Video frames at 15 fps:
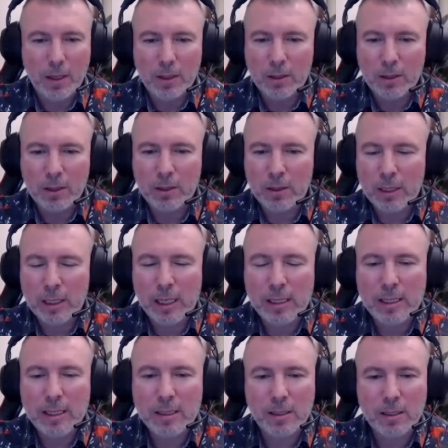
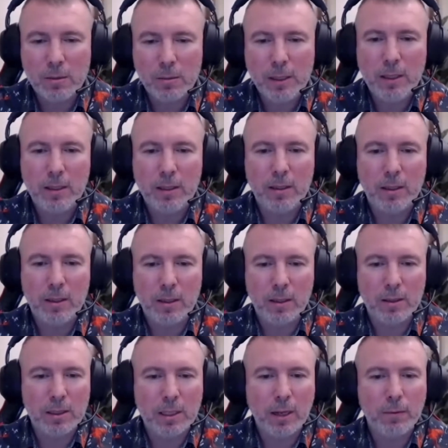This is really
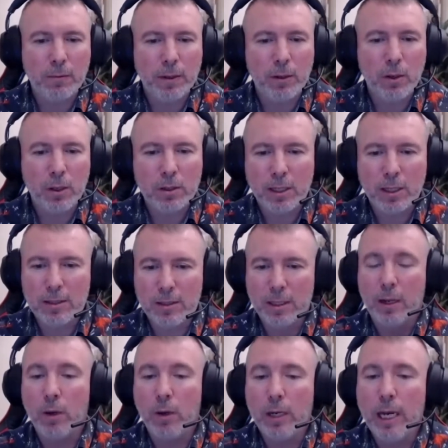stuff where you not can
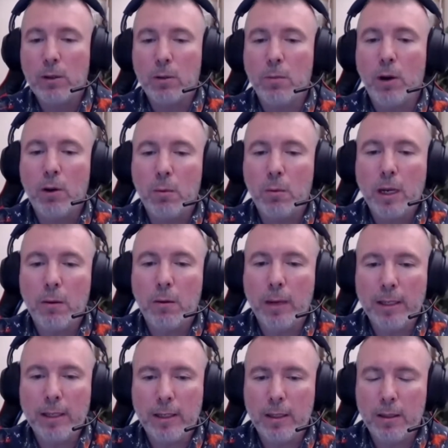say, okay, tomorrow we are
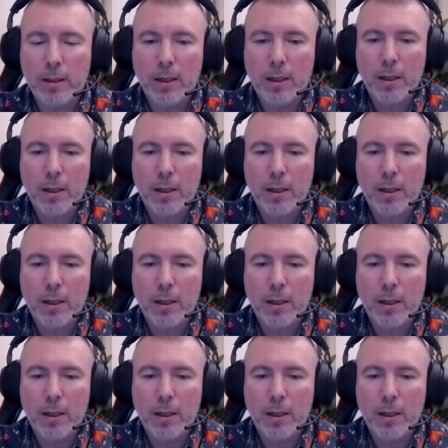ready,